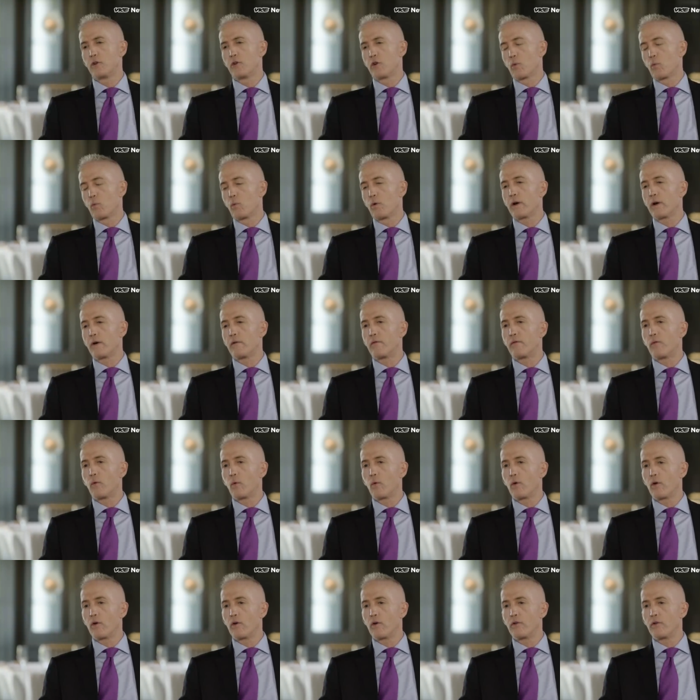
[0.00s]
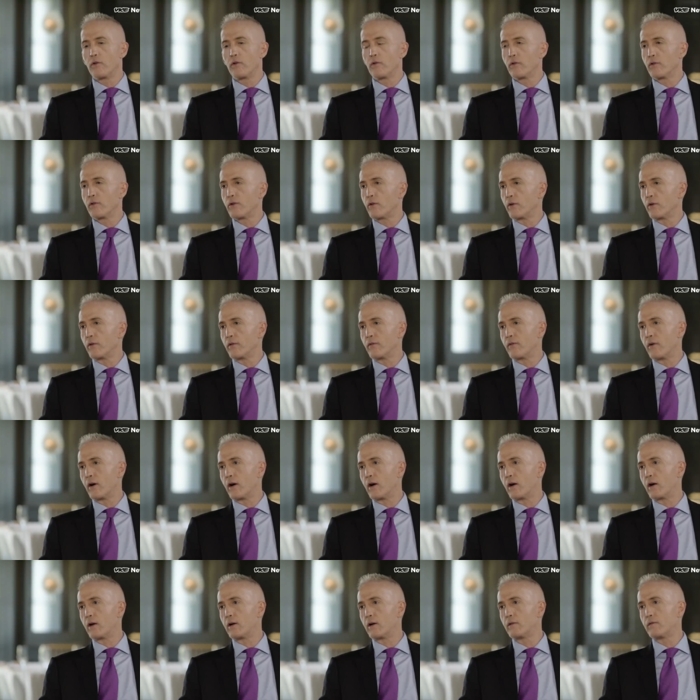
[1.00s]
You're one of
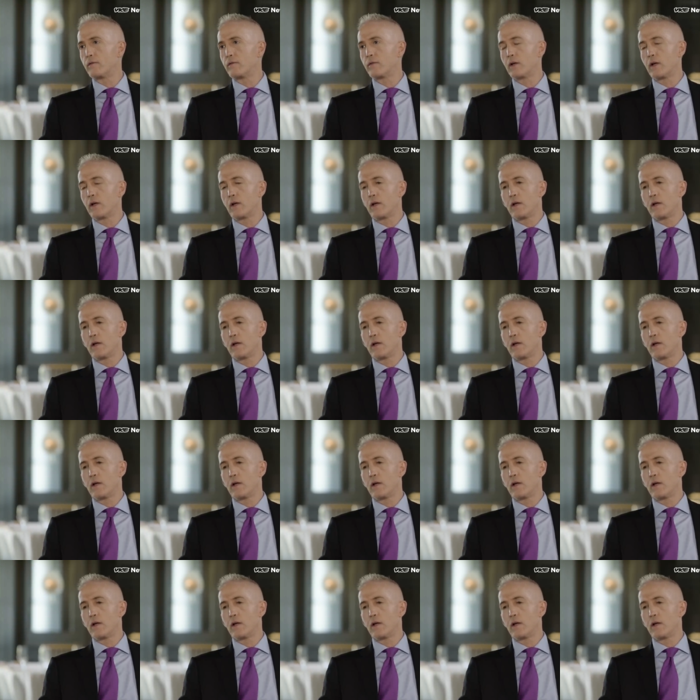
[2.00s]
435.